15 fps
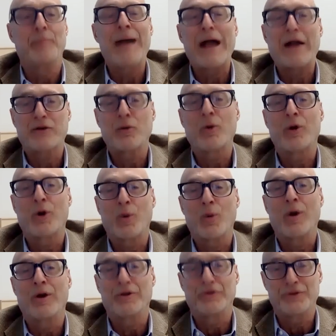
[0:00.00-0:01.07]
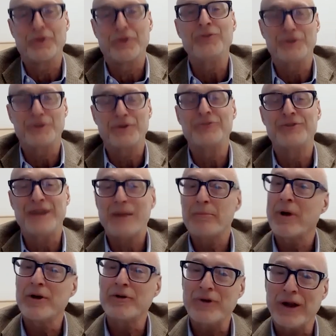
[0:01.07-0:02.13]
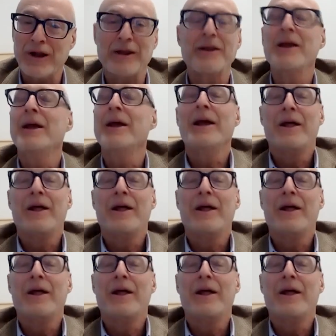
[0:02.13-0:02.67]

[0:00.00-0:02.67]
back to where it was. Did you, did you get my drift? Like,